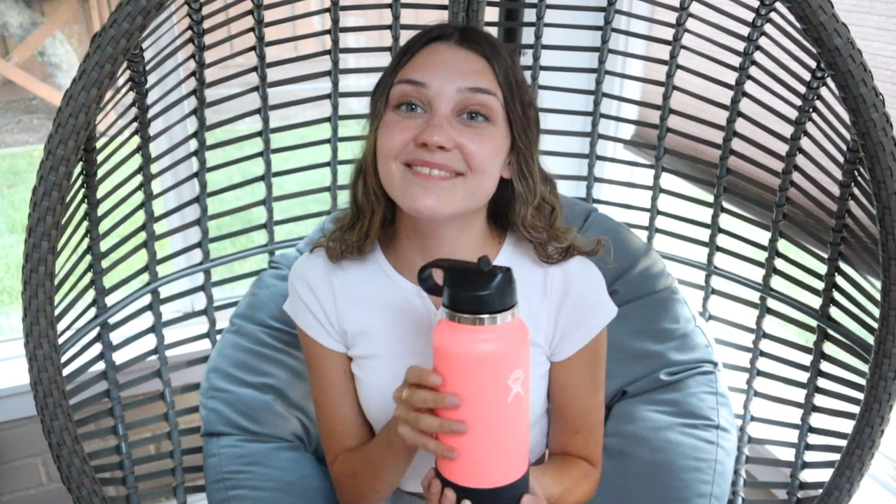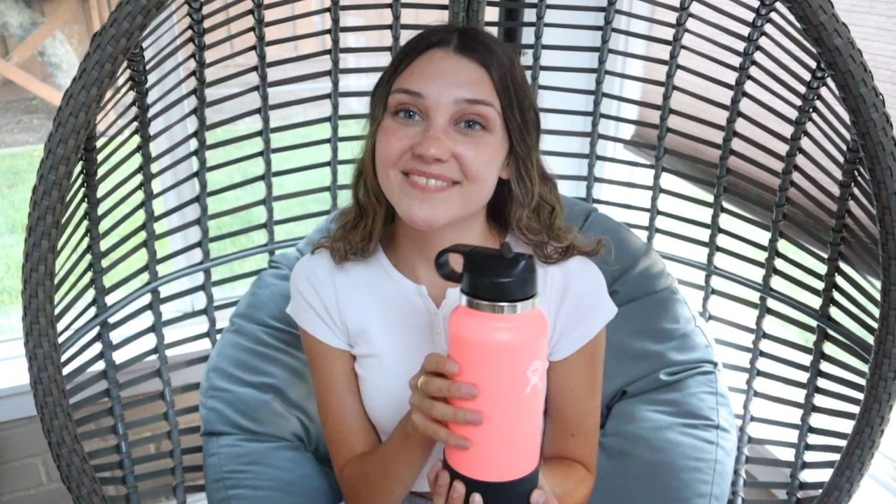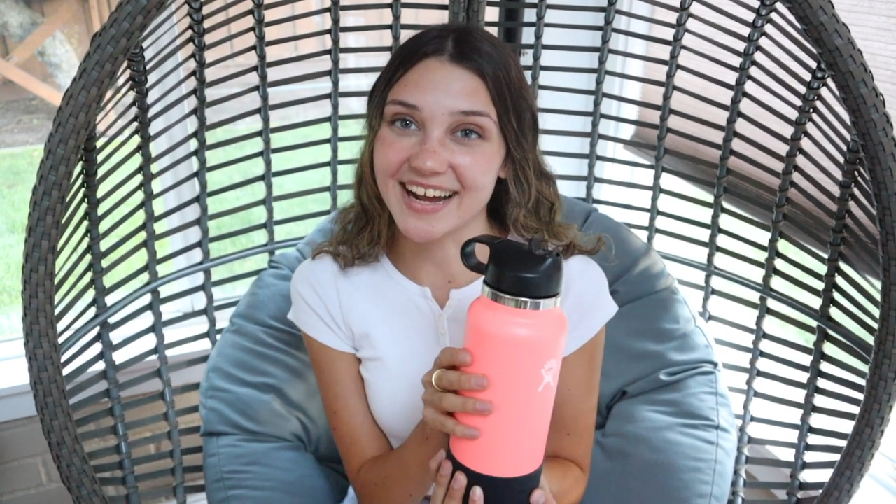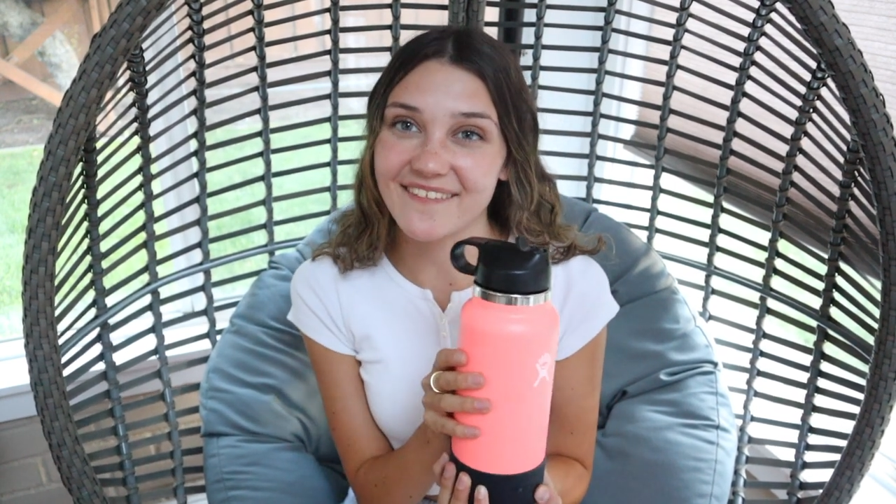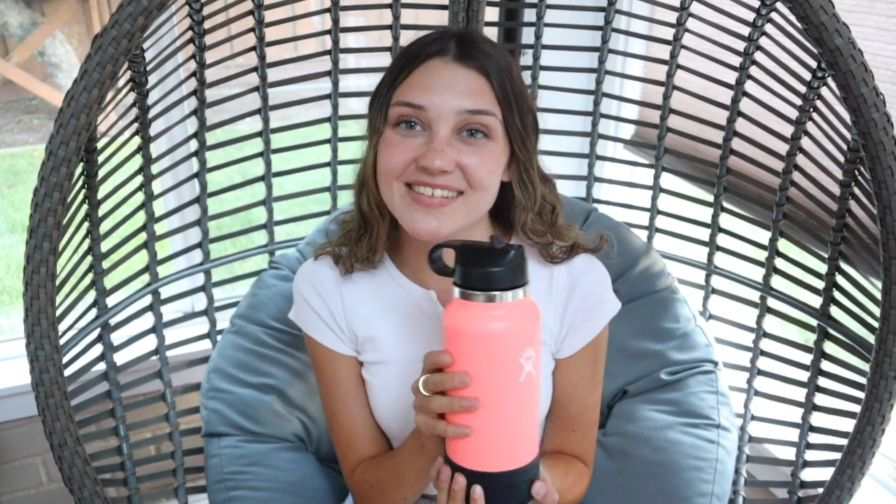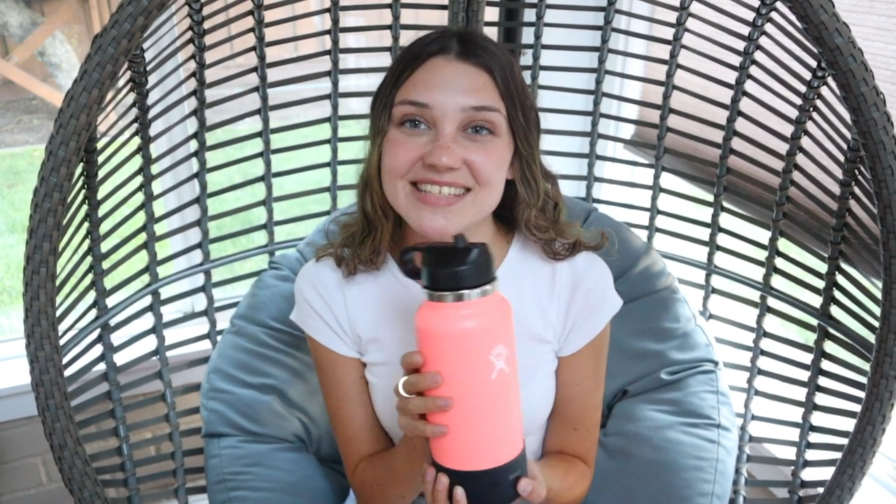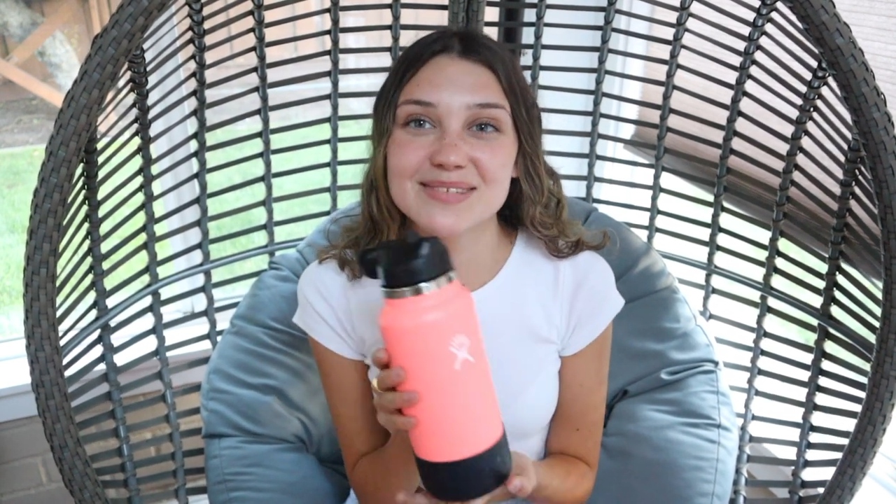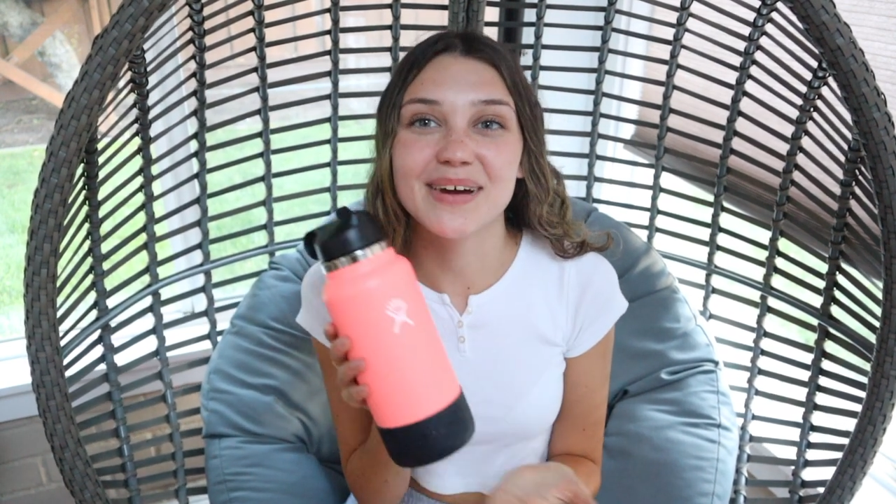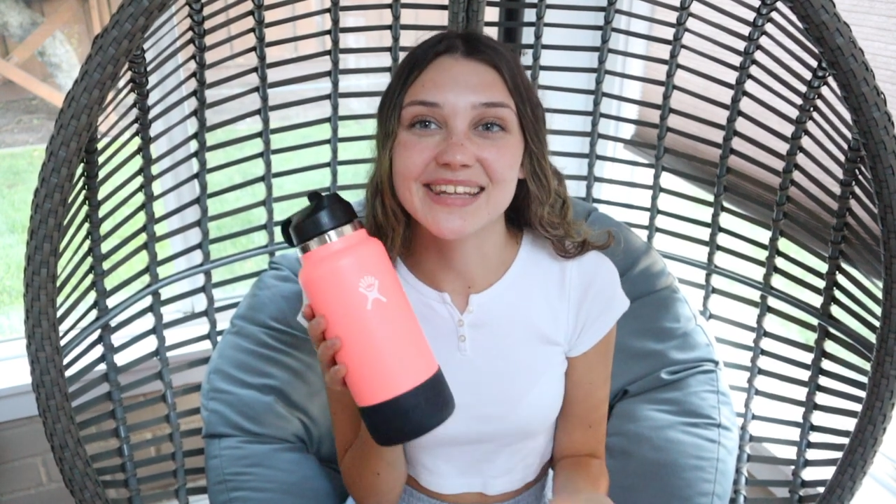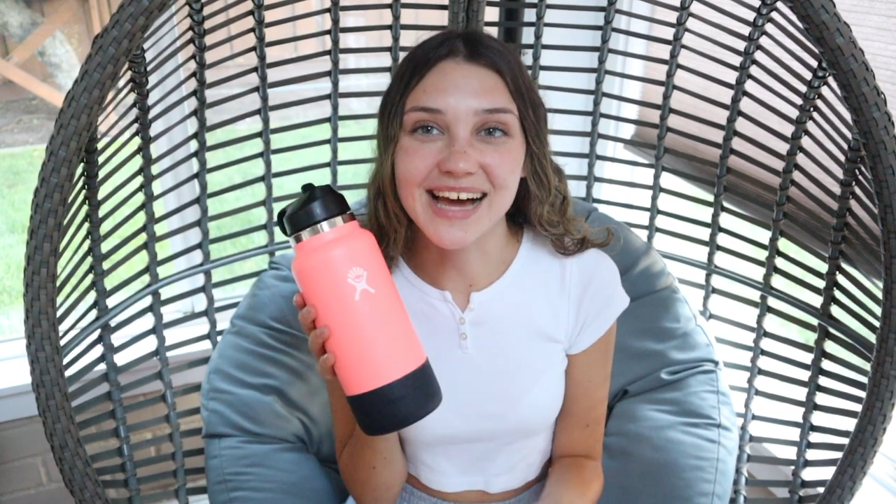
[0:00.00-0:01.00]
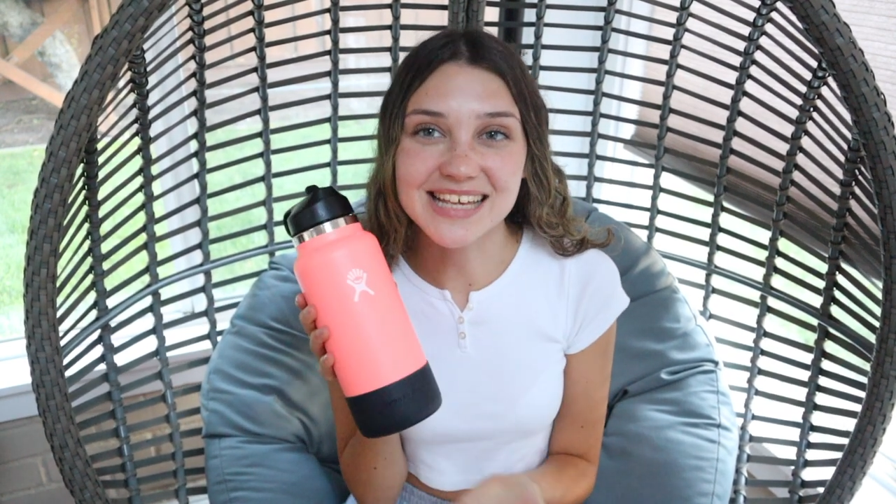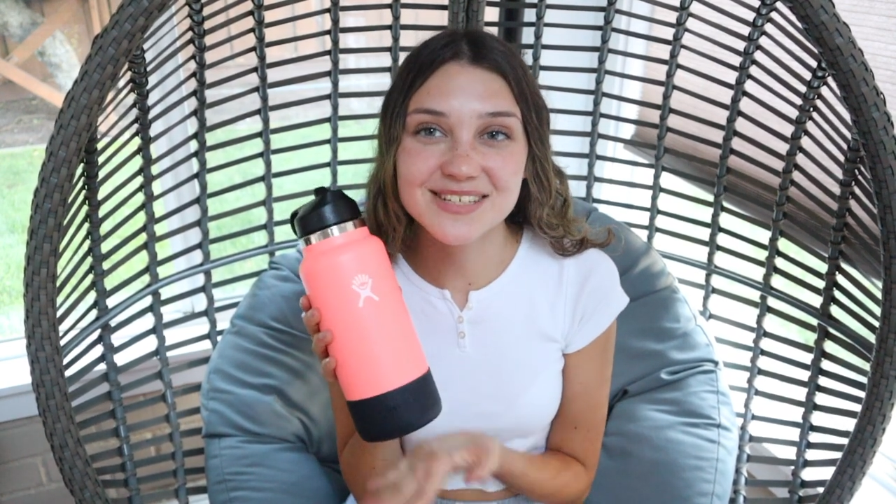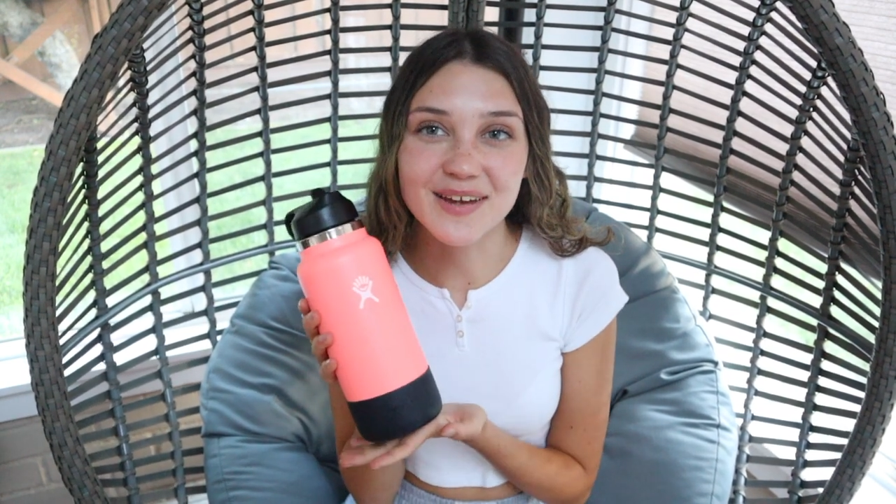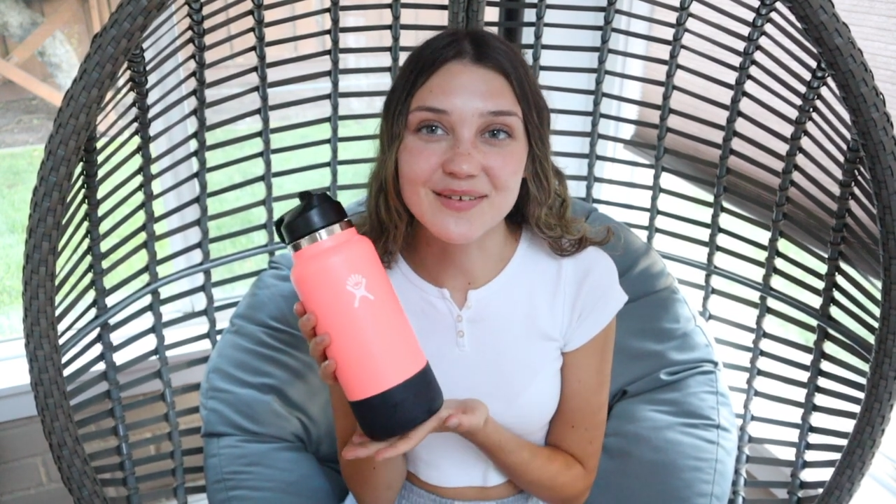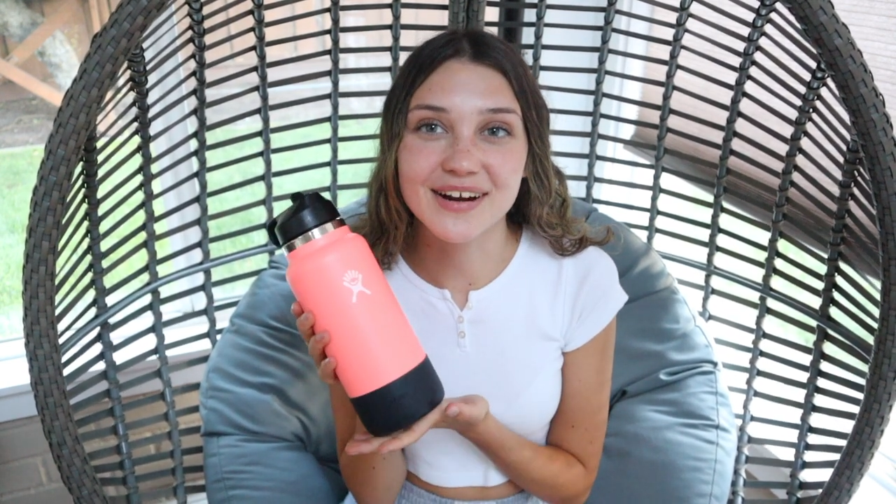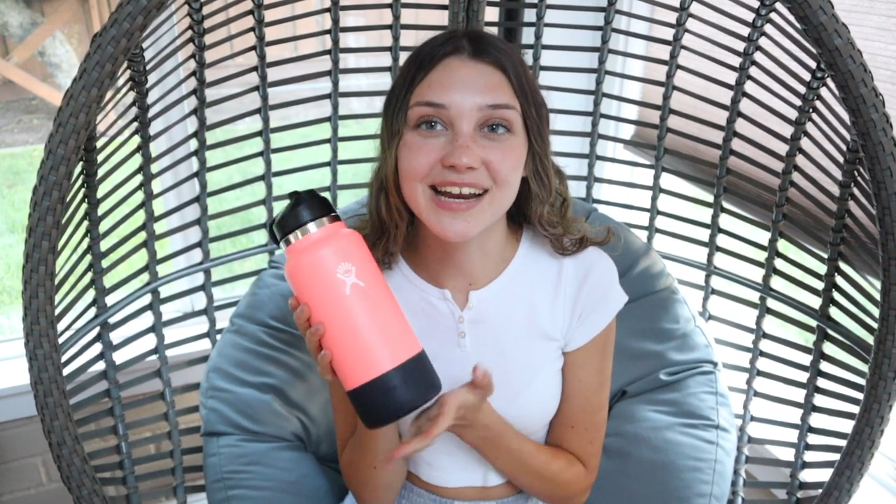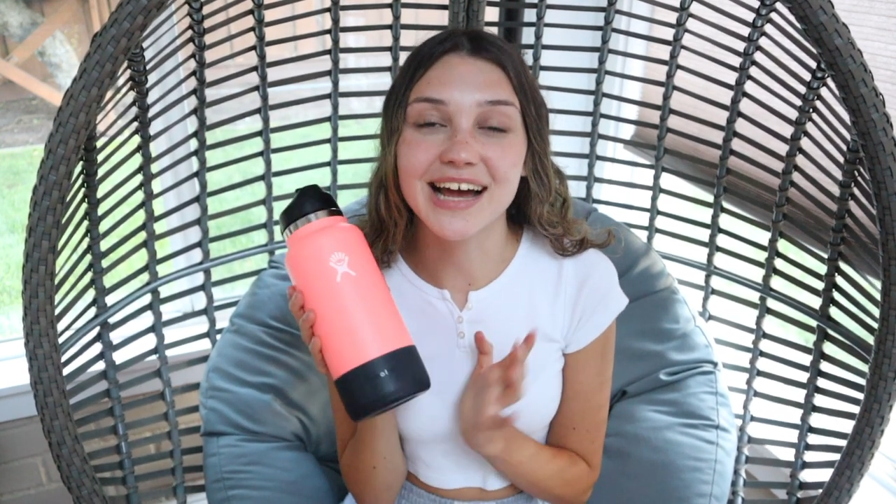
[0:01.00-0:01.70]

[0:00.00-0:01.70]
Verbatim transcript: But yeah, this is my last favorite